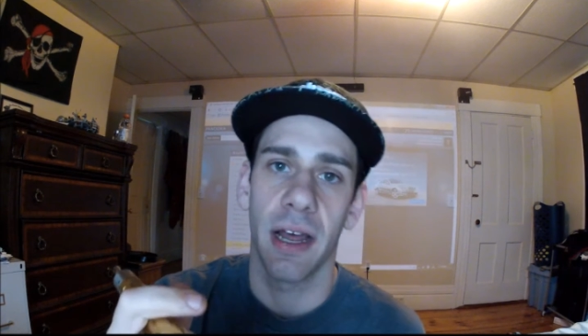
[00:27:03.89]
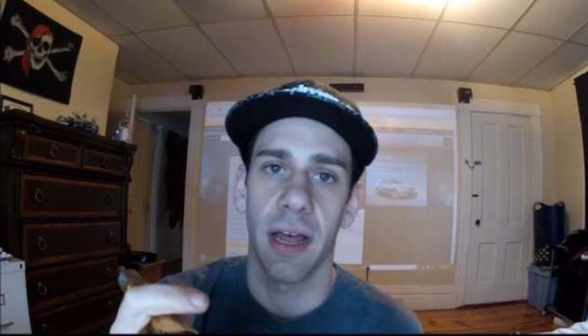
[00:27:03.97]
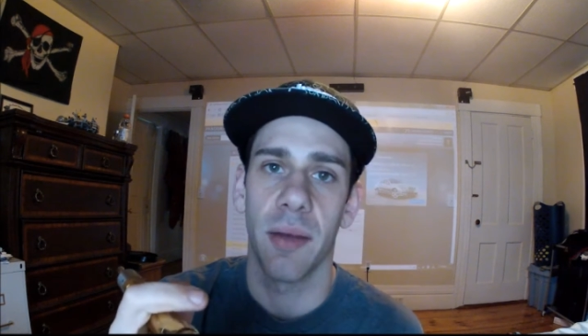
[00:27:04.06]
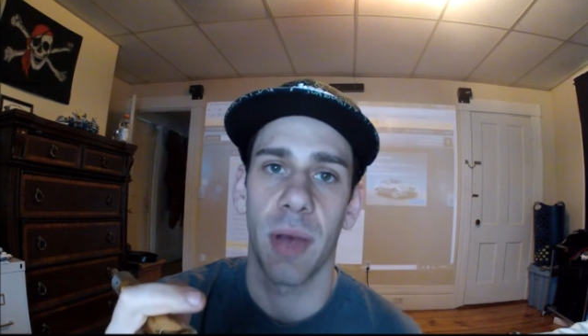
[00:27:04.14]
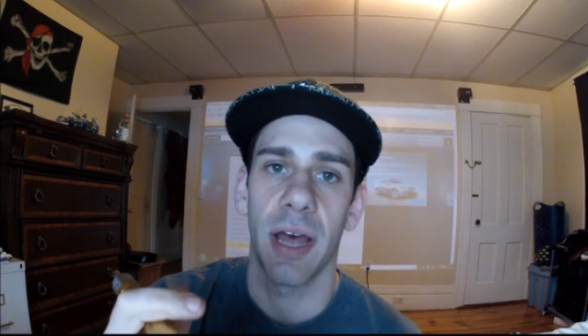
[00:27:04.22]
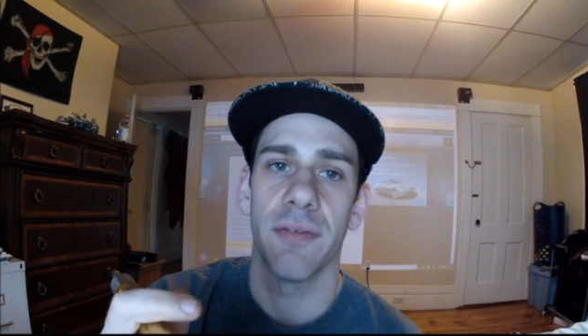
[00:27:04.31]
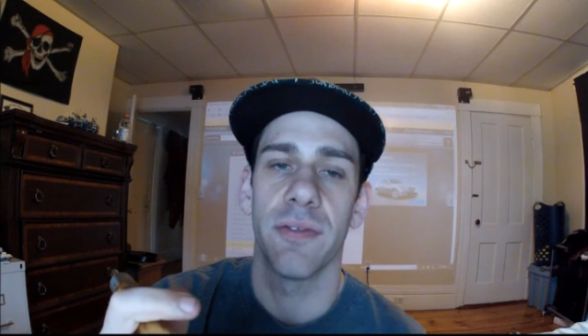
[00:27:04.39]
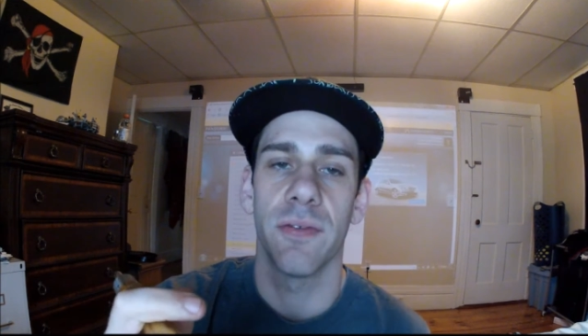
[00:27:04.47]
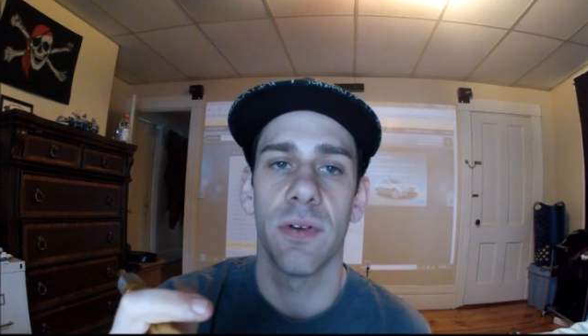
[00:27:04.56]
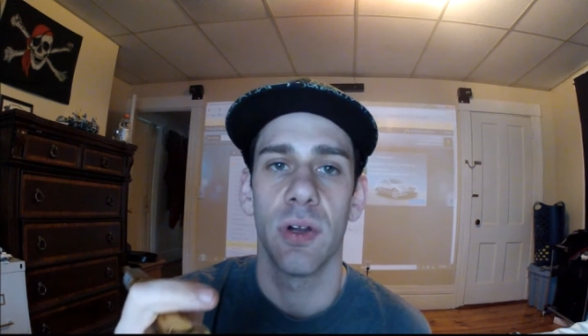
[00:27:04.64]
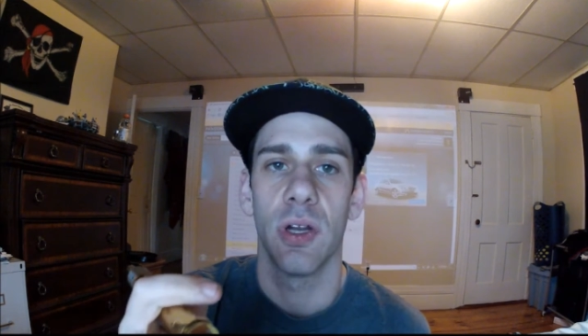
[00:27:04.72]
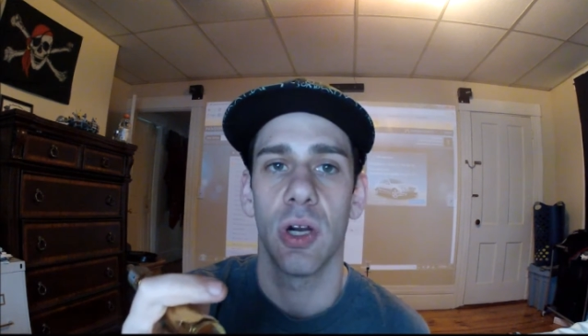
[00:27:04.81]
I've
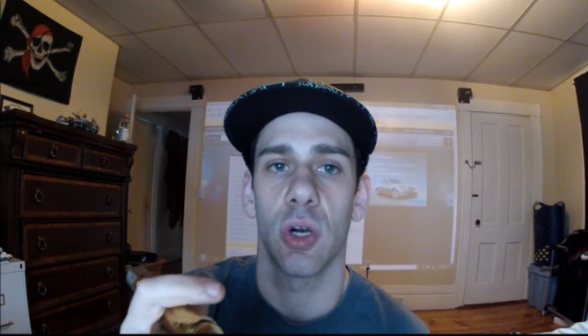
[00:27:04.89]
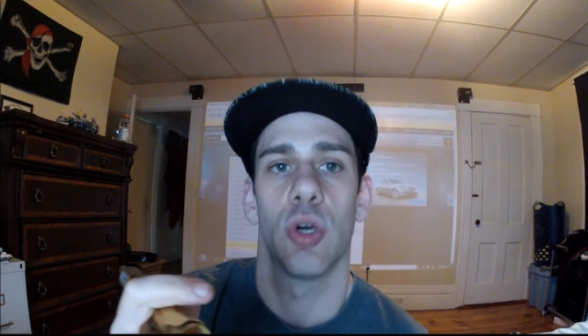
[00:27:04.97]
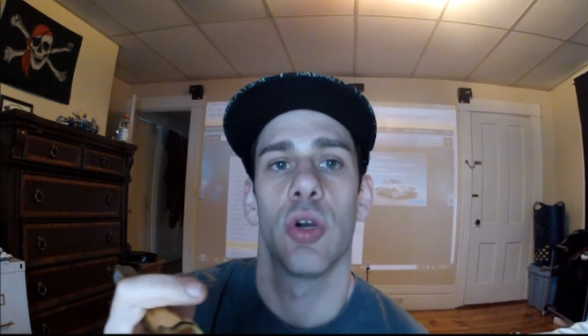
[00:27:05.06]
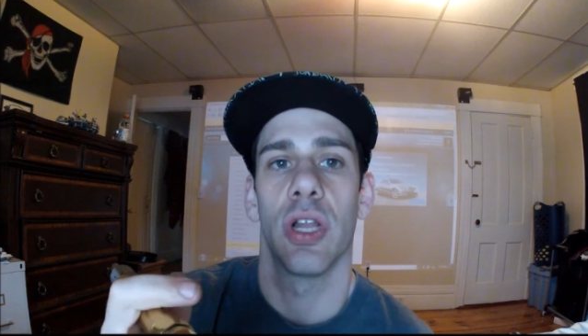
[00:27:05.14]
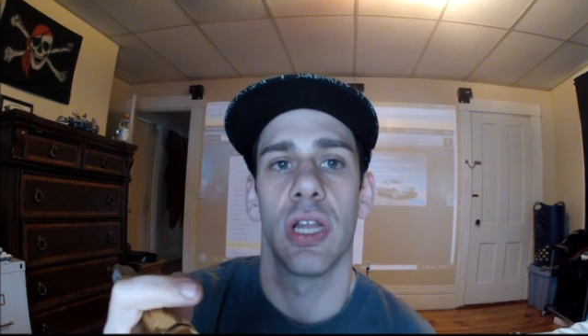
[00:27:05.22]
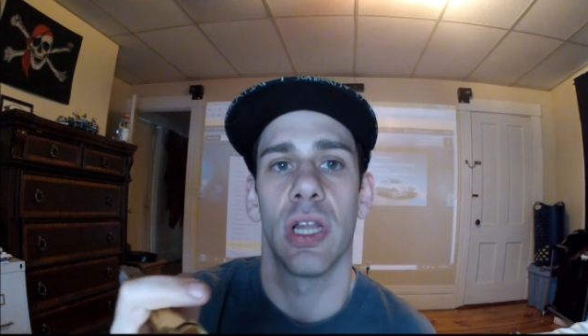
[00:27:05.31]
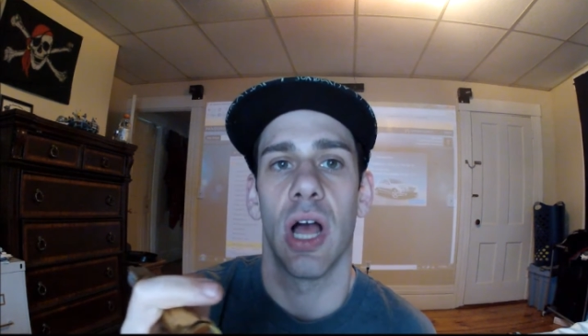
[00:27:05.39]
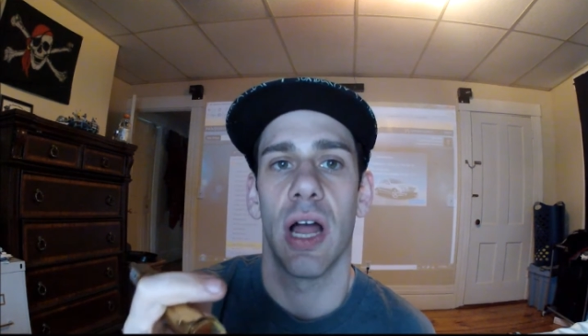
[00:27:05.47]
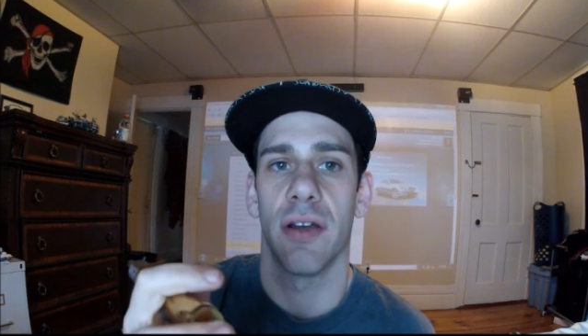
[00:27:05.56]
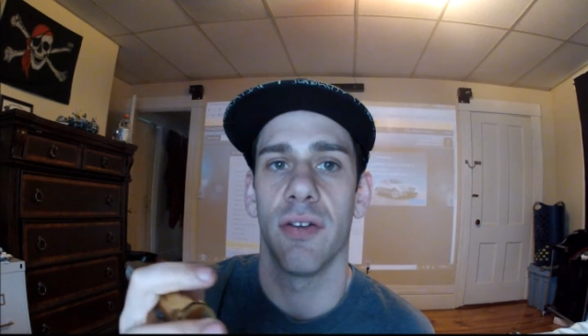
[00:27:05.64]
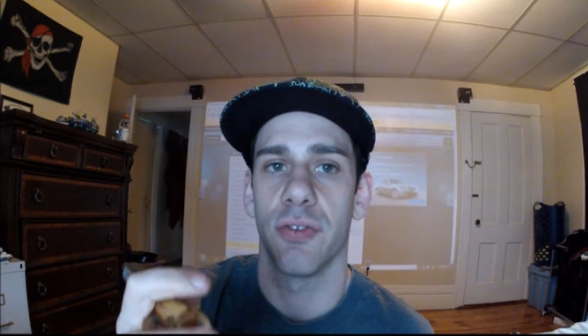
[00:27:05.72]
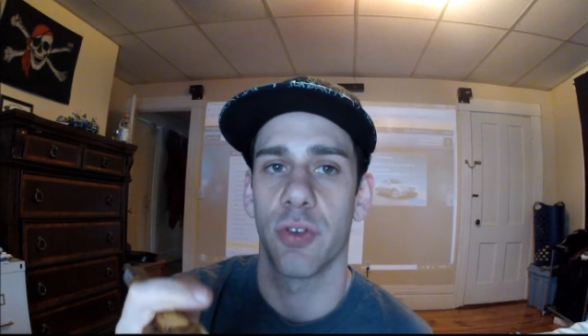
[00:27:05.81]
heard a
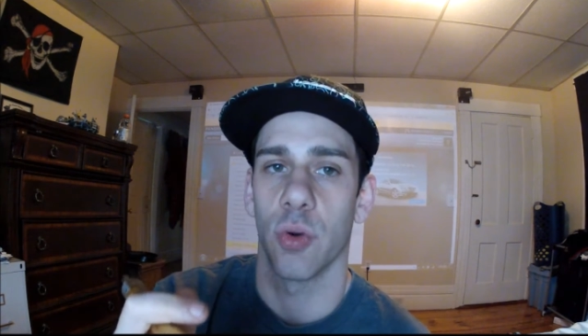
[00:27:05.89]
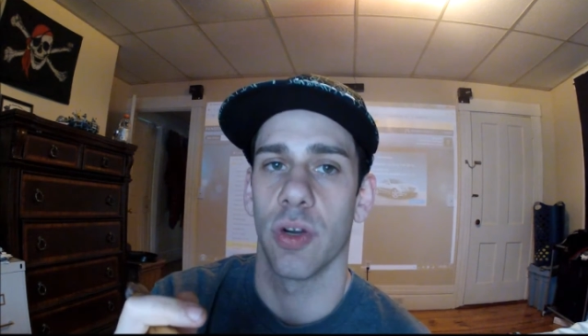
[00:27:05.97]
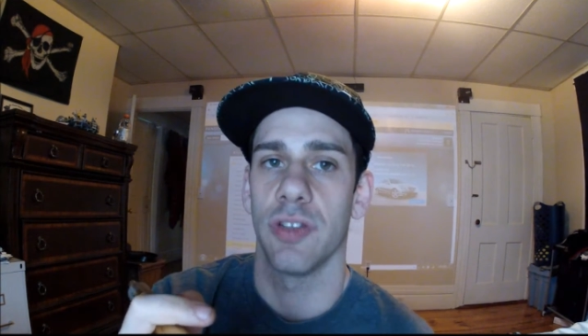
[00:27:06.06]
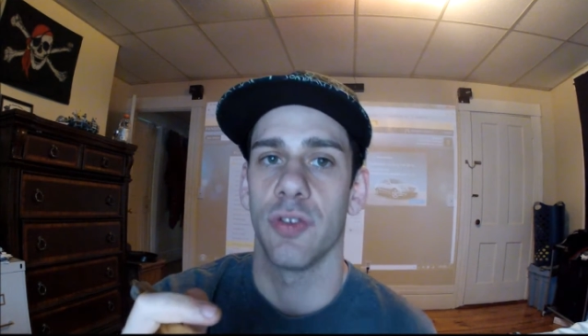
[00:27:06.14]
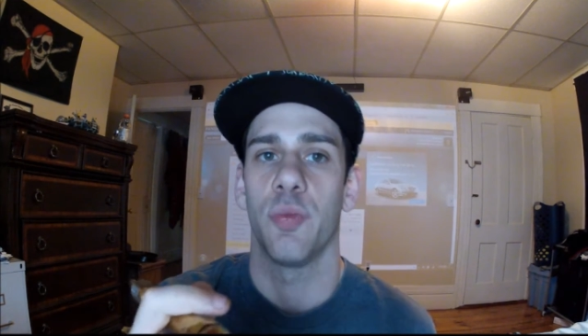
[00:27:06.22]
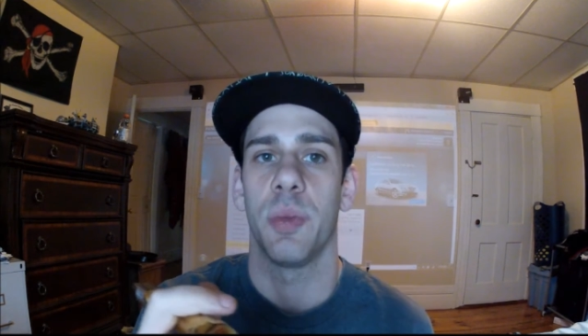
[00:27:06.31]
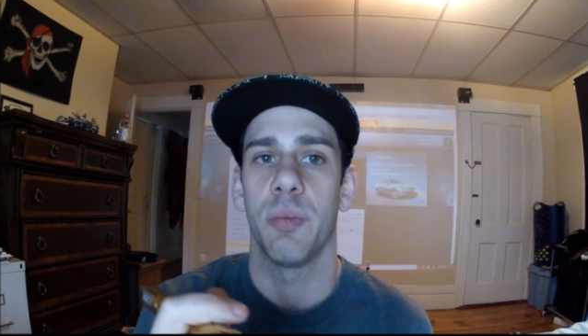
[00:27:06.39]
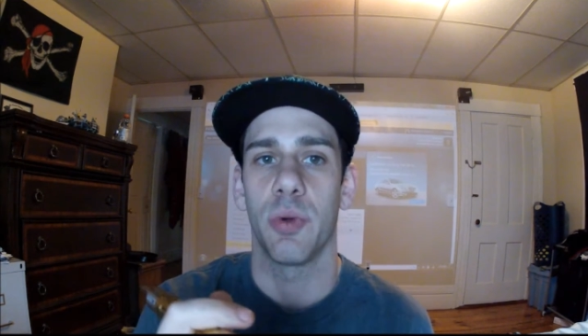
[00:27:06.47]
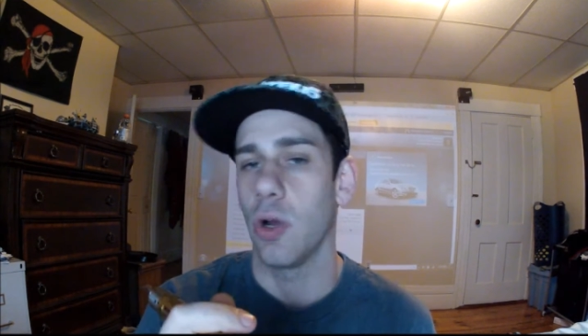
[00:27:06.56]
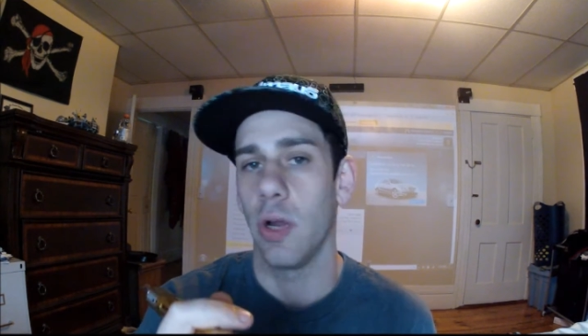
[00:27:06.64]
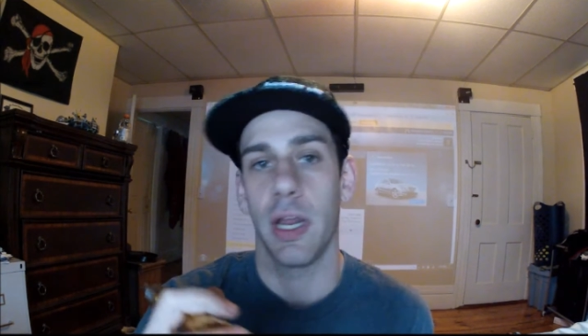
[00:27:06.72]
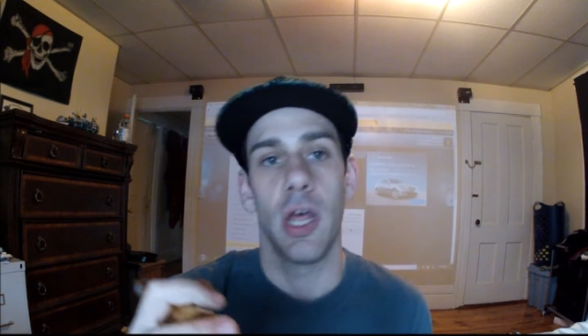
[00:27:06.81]
lot of stories of people
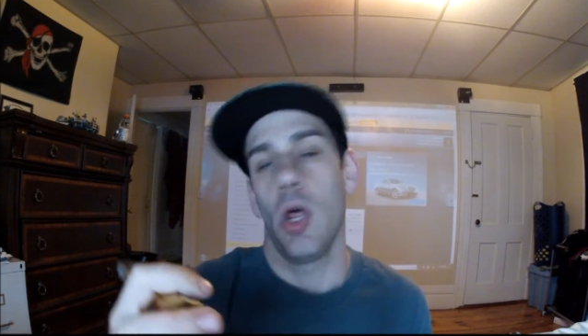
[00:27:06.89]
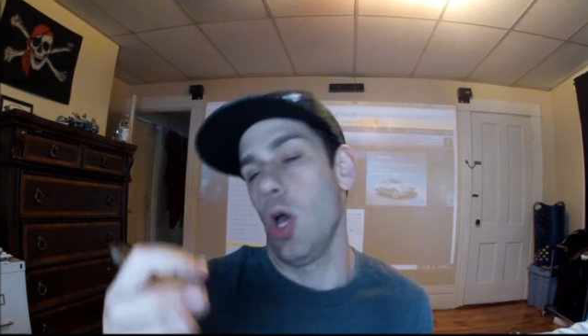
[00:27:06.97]
going,